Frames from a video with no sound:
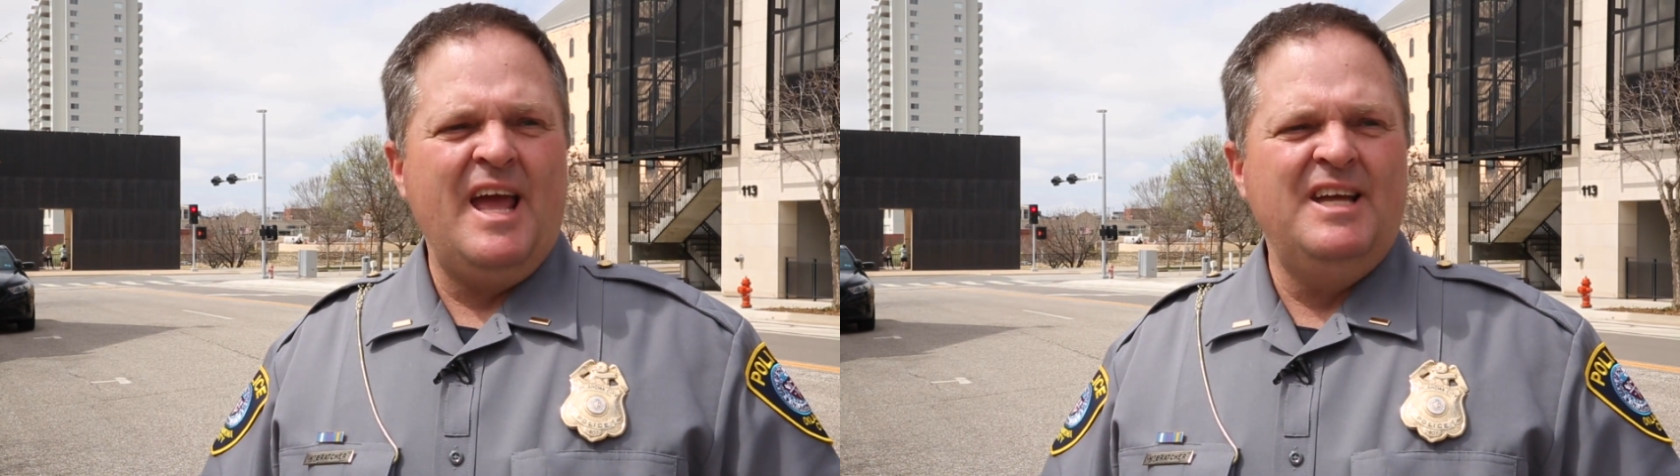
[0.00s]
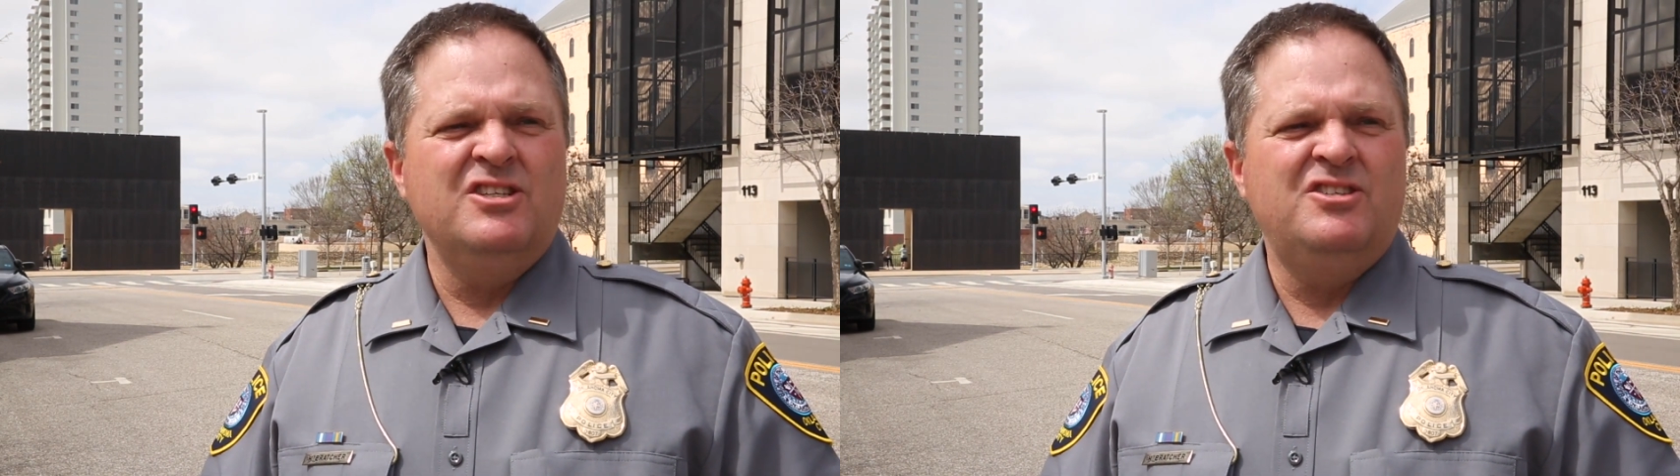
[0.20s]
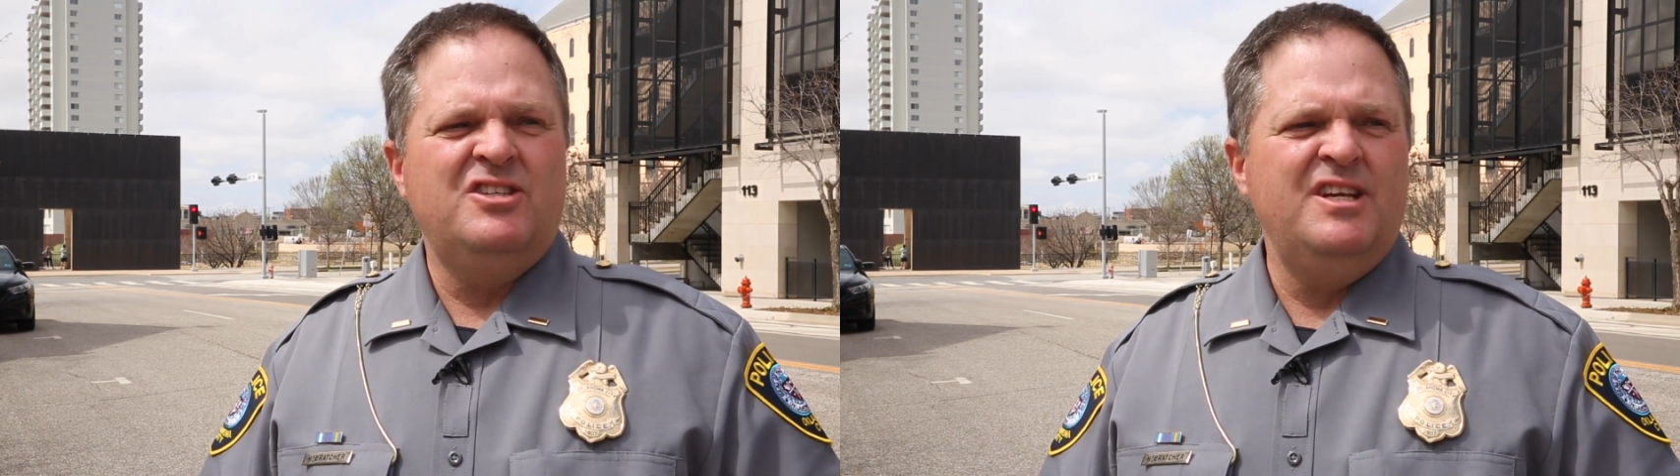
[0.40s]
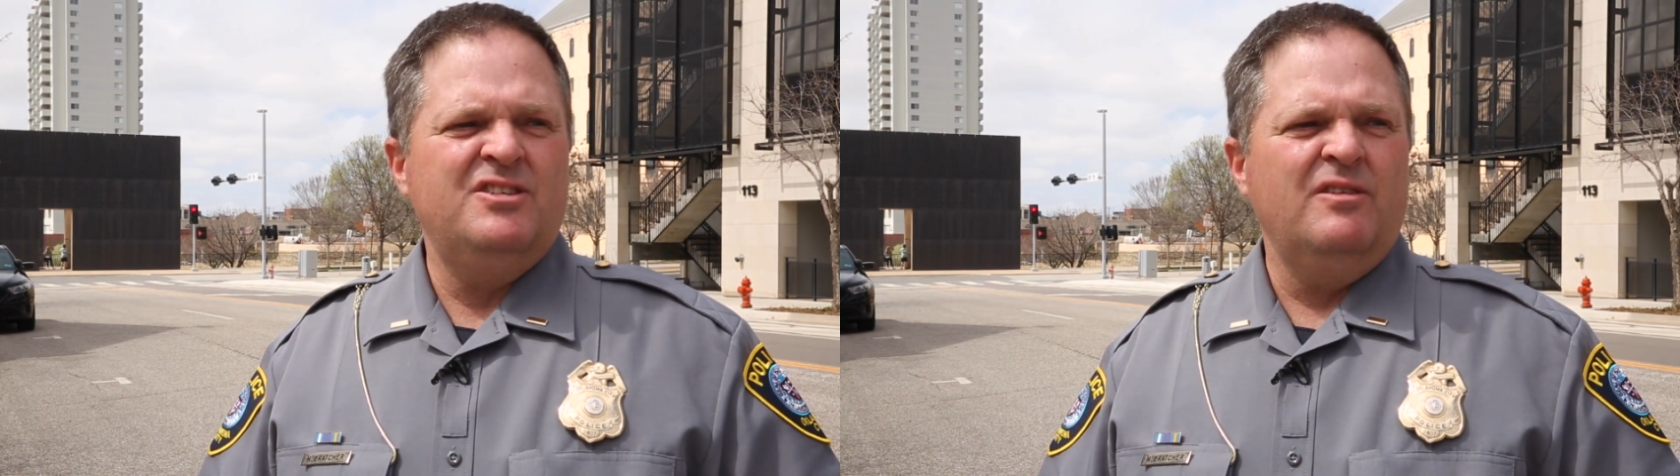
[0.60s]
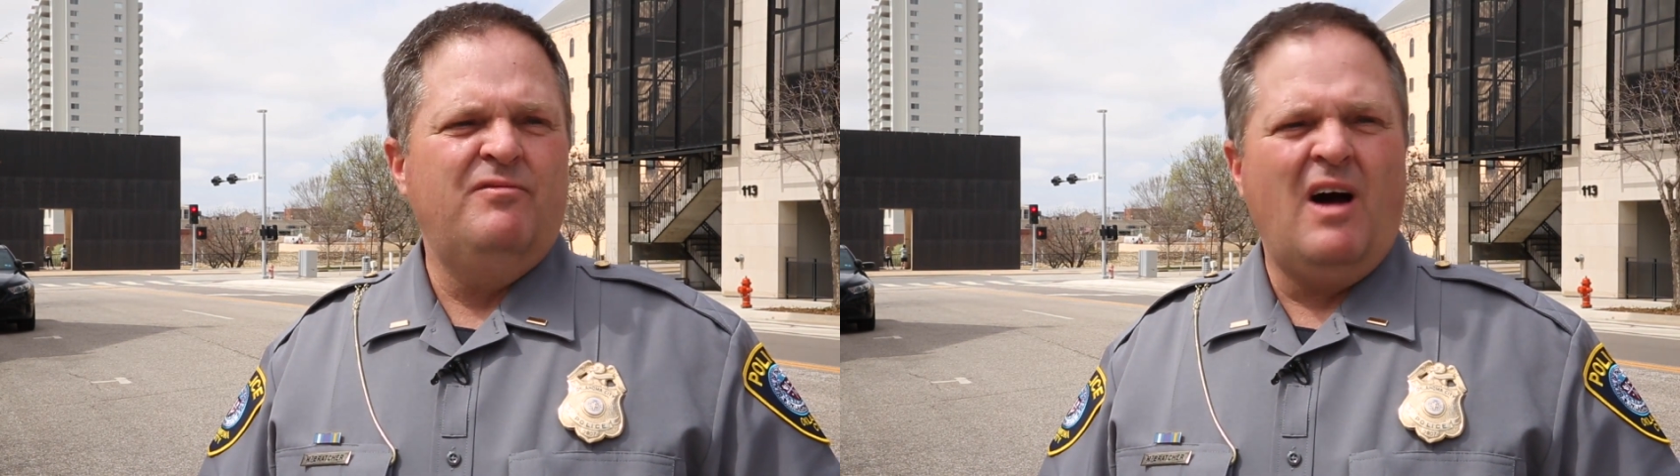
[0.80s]

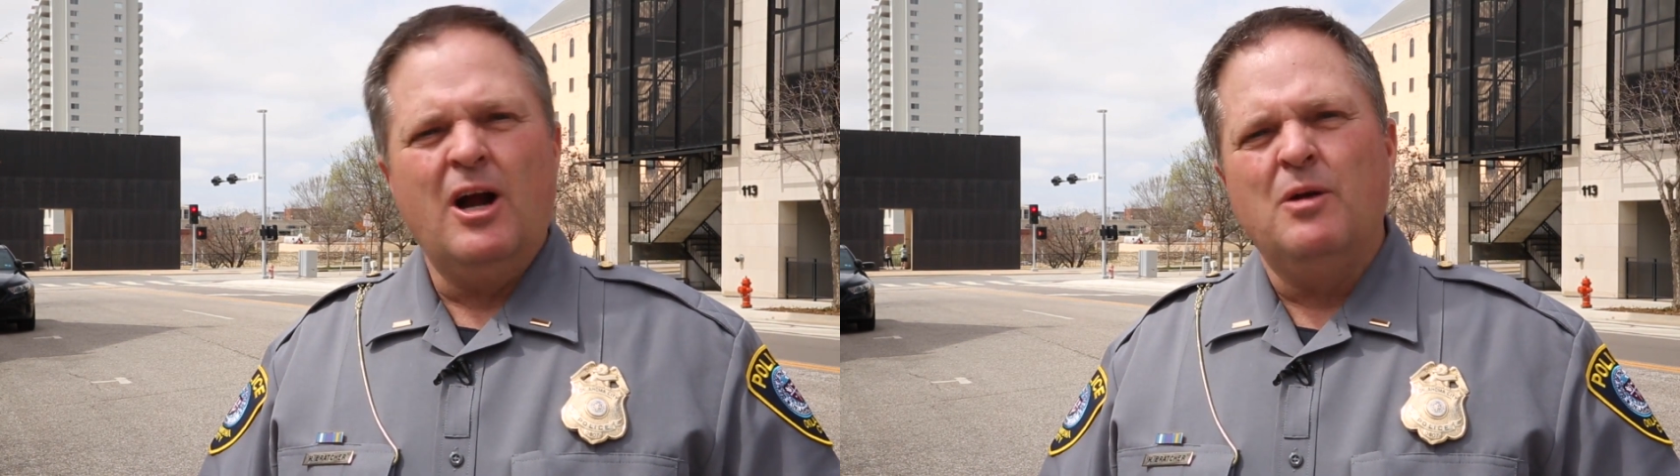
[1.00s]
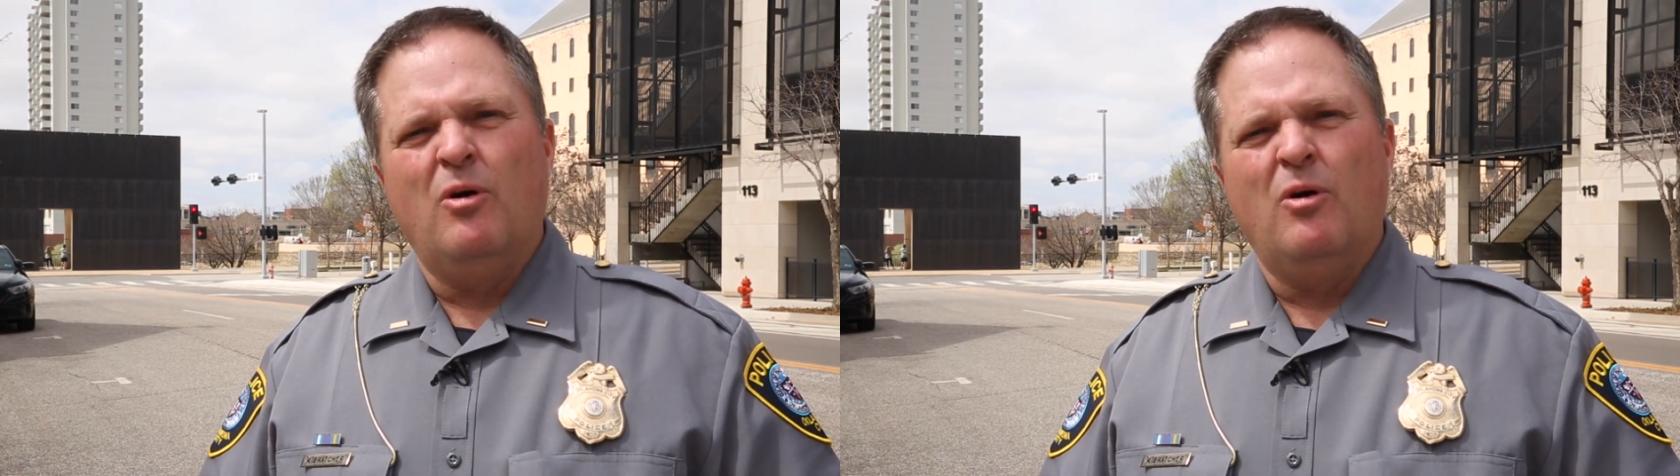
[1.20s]
agencies and fire